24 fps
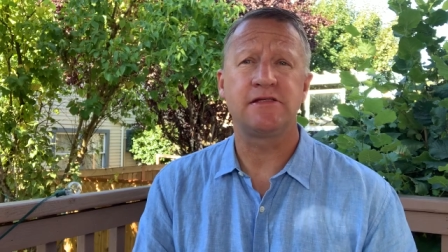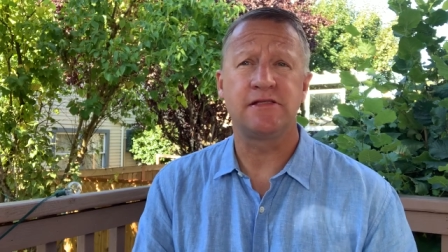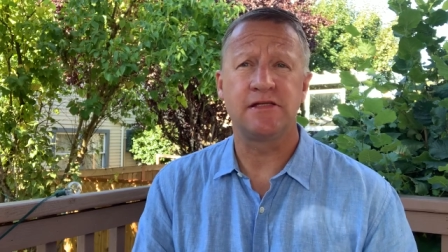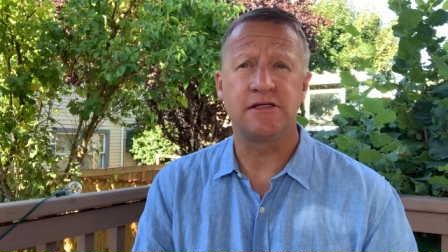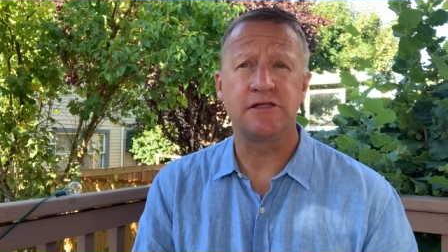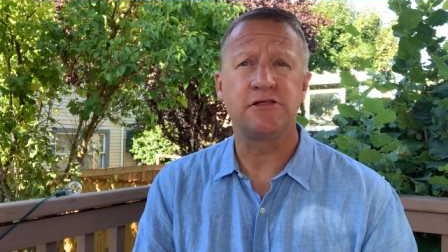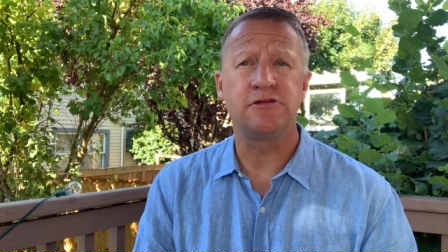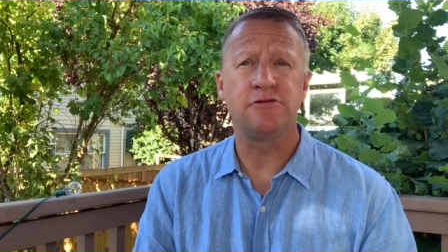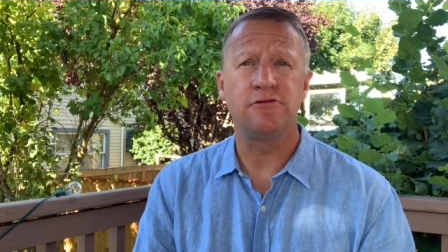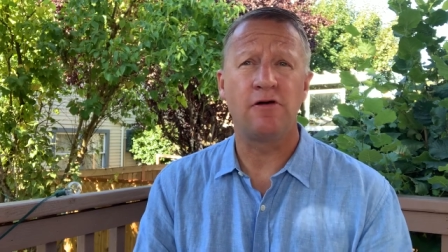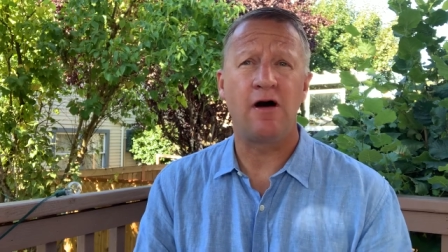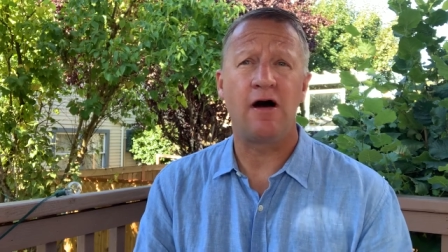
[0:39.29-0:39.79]

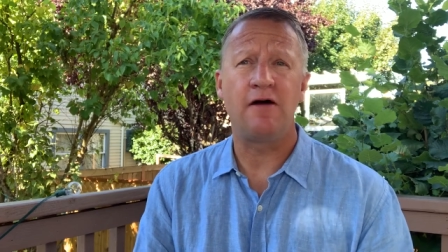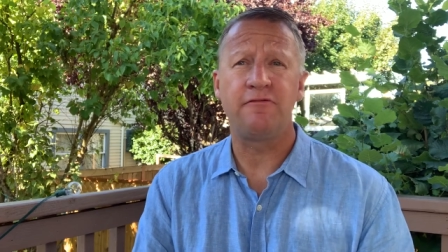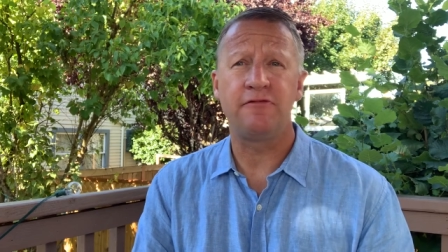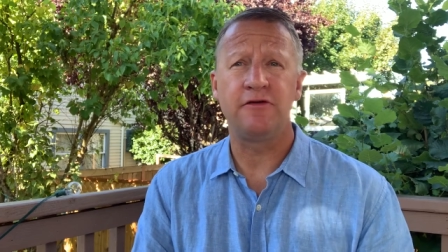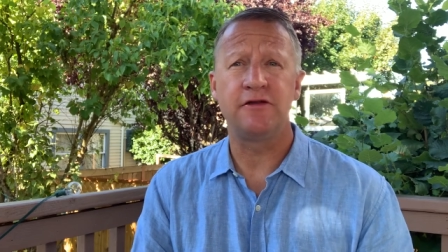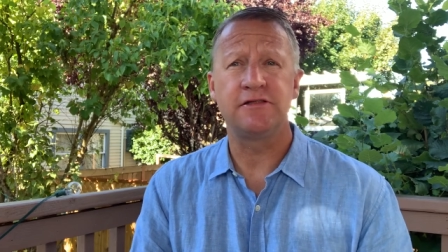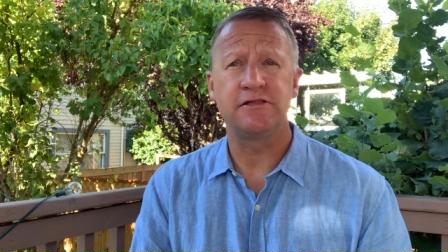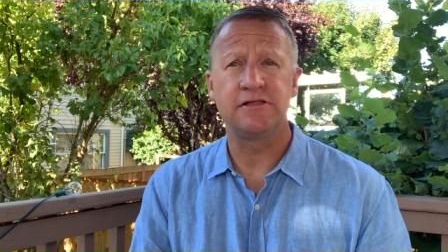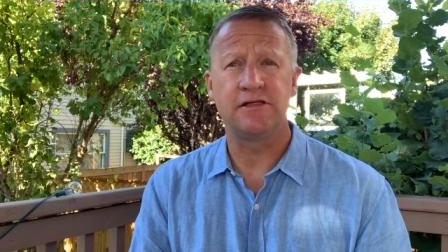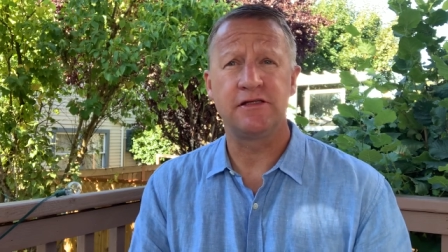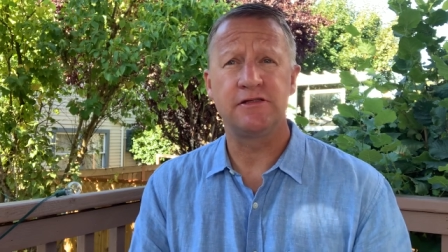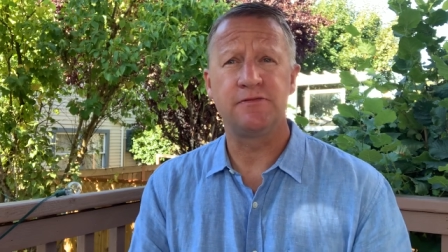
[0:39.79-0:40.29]
this new
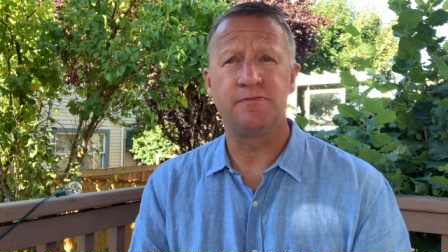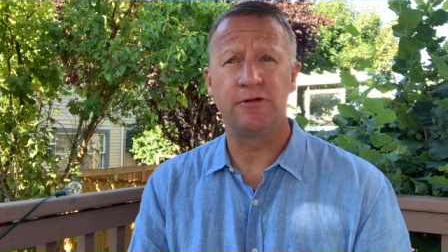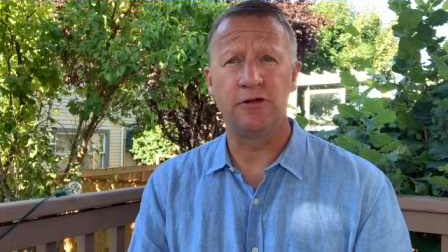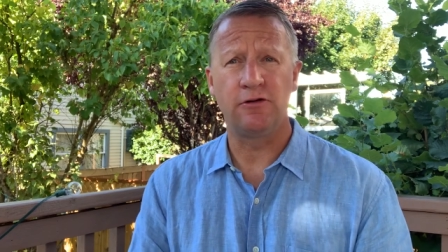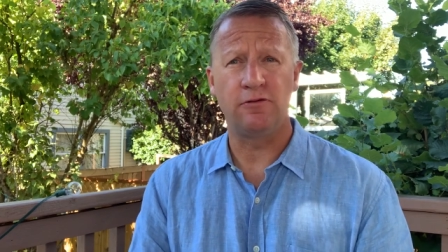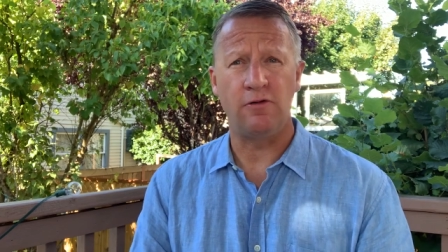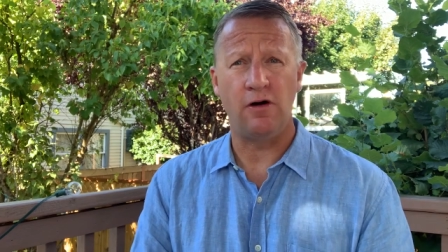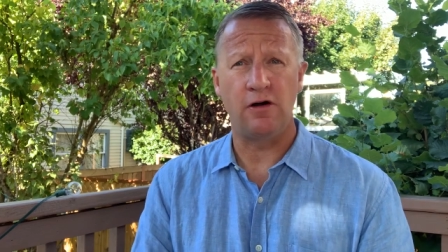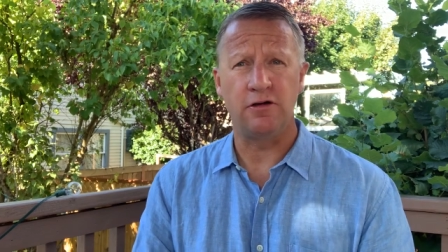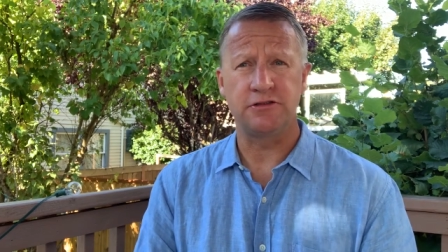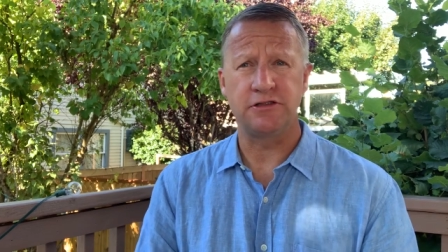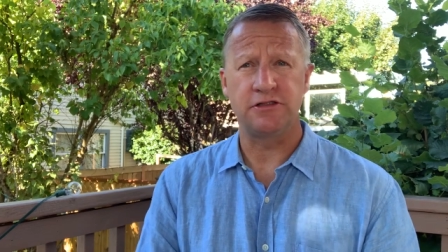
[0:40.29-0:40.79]
offense is Bill
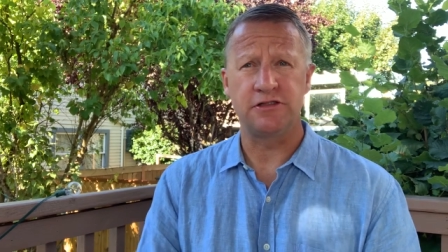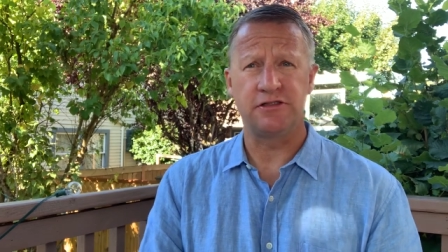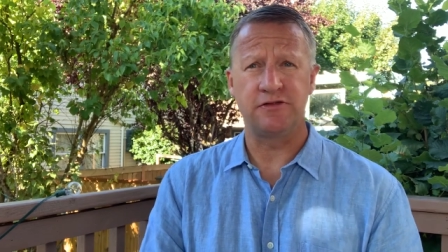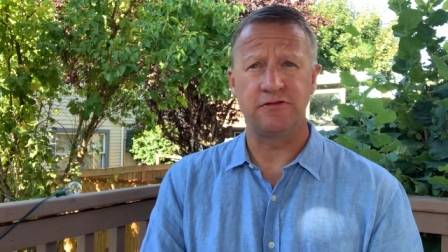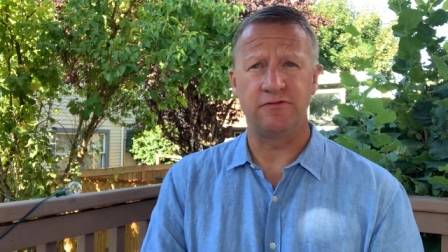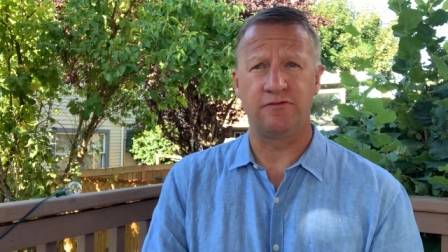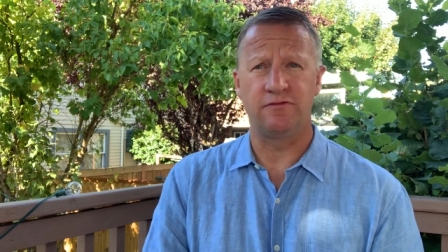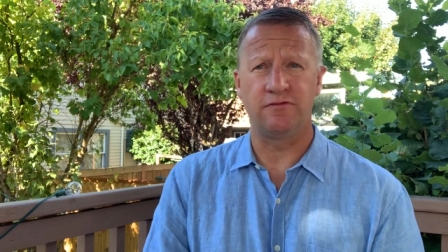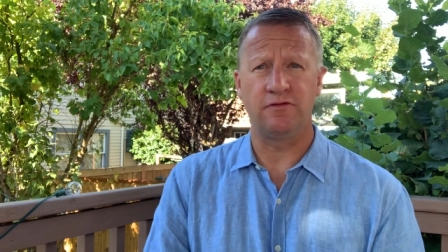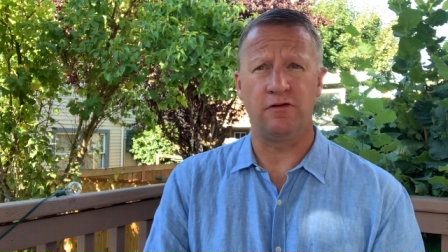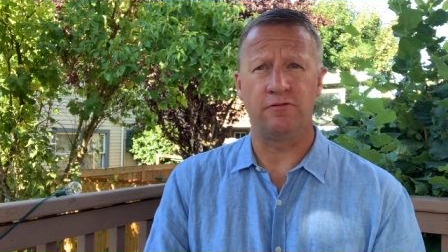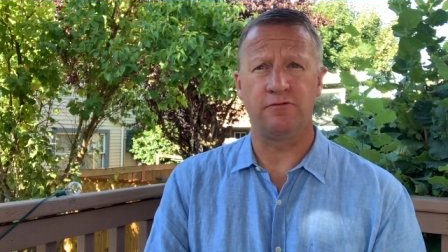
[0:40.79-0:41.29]
Walsh's
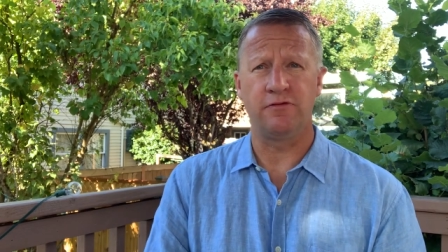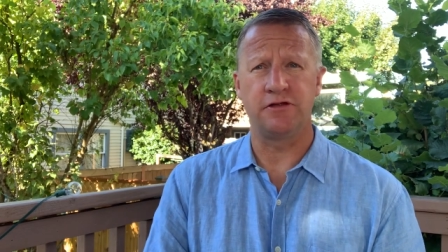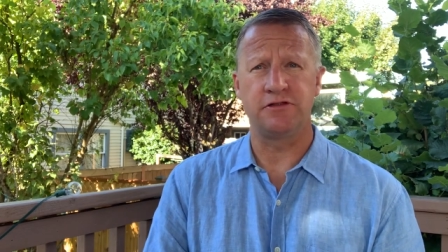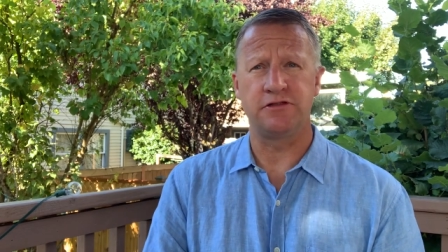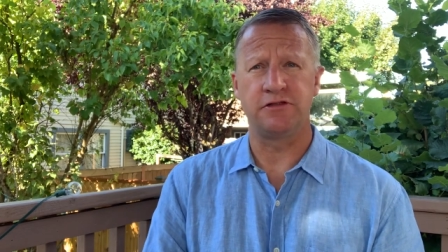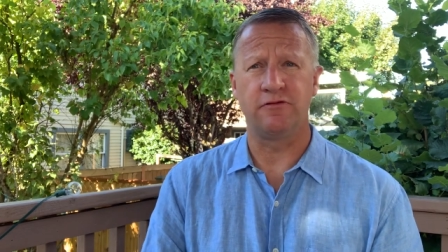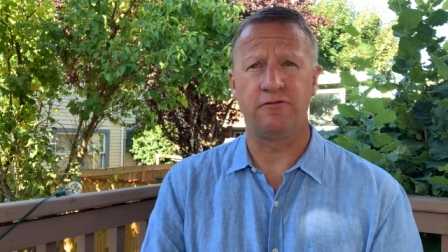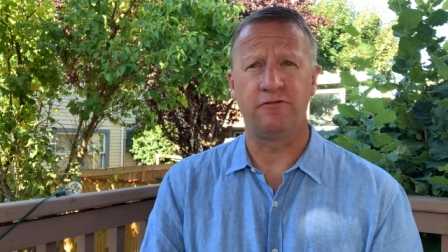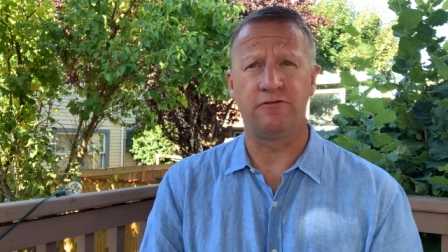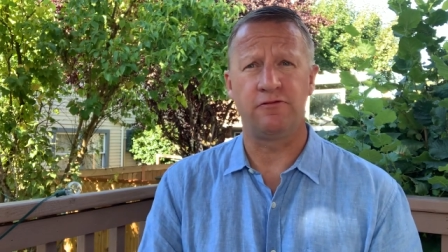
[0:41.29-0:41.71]
original